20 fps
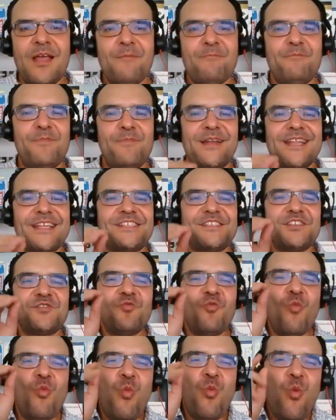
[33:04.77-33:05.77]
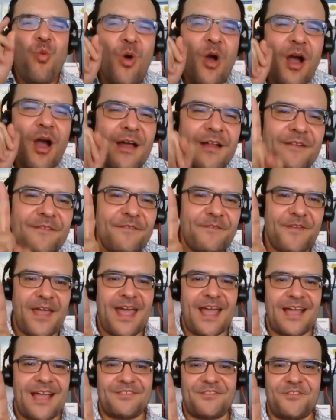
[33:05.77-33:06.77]
but it's just one
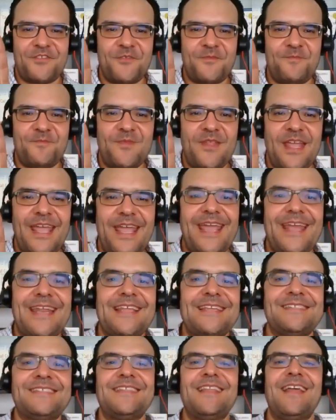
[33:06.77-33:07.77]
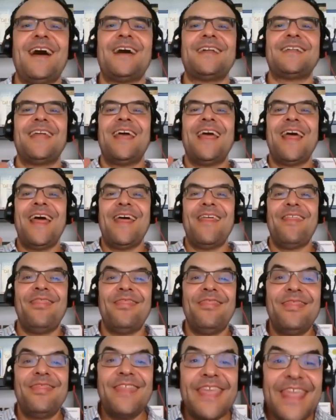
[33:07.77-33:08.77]
factor. It is not
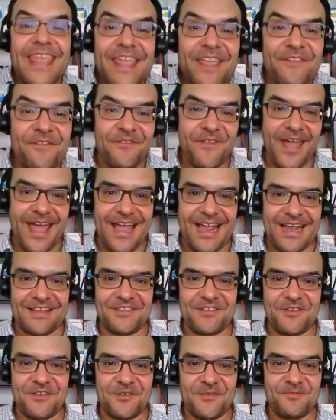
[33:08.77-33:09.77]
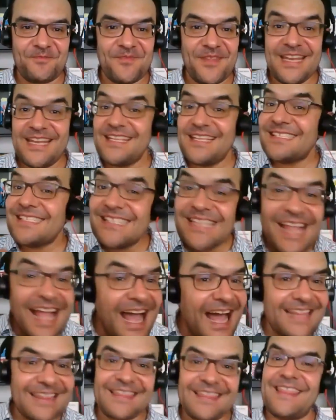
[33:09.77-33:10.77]
the factor. It is
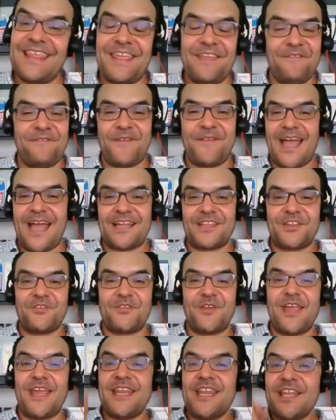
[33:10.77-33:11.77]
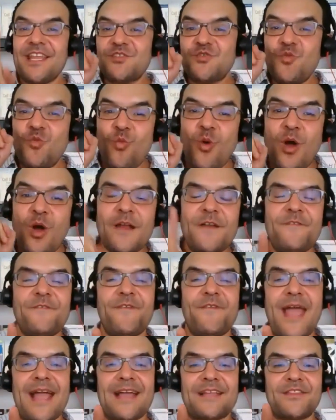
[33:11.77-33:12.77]
not the factor. It is one
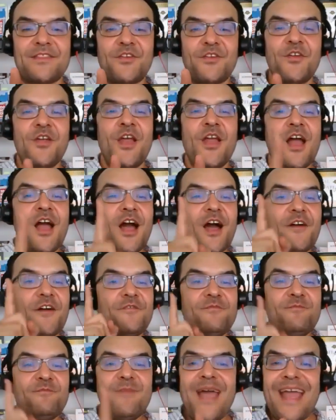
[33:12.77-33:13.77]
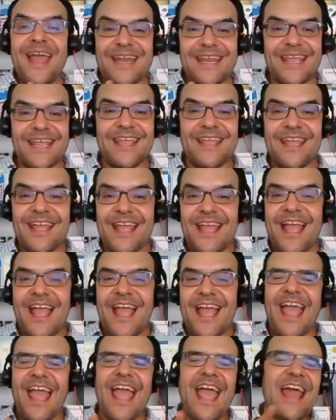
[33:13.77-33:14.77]
factor of many.
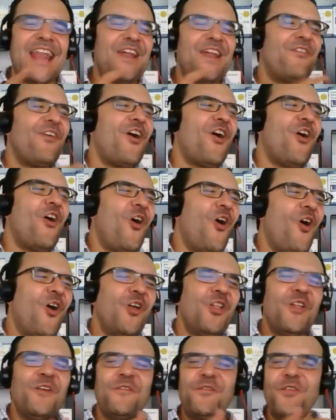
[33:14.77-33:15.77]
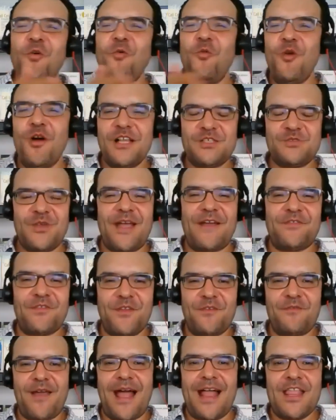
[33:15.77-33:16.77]
And of all of the ones we have
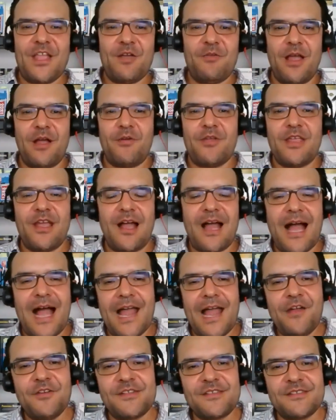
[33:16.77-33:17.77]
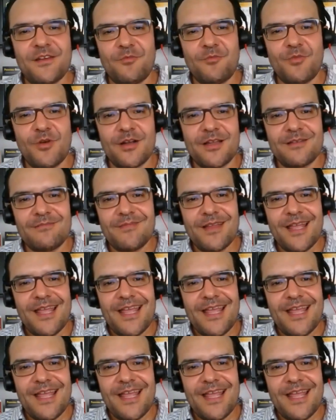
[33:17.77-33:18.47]
to evaluate when you hire someone,